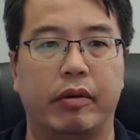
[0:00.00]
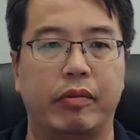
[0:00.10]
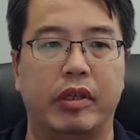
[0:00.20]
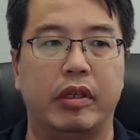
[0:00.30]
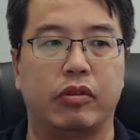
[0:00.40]

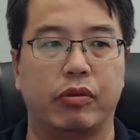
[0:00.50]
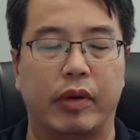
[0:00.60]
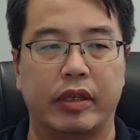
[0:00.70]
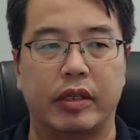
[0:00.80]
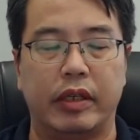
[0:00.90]
we need
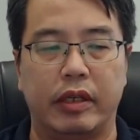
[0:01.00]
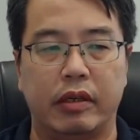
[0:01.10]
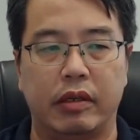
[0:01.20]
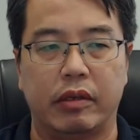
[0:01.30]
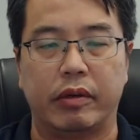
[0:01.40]
to
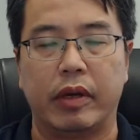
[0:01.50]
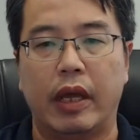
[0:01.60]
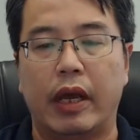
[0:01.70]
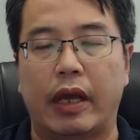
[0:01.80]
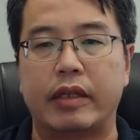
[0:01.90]
actually
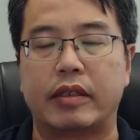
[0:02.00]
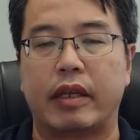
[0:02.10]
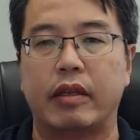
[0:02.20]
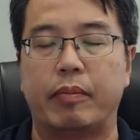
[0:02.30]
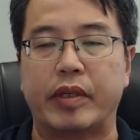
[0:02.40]
either
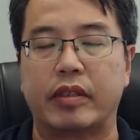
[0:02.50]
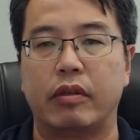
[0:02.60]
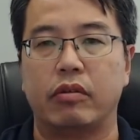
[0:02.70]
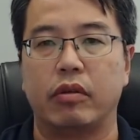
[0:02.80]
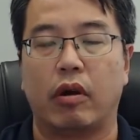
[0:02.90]
send the
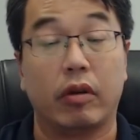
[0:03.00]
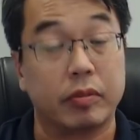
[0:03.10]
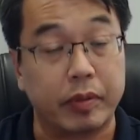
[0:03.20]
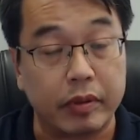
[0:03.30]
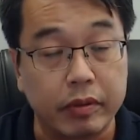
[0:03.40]
person to the
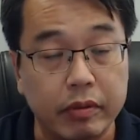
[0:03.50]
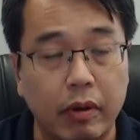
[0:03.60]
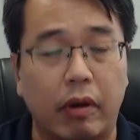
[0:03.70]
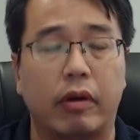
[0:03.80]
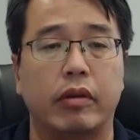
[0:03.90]

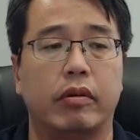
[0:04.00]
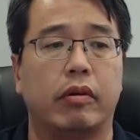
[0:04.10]
hospital or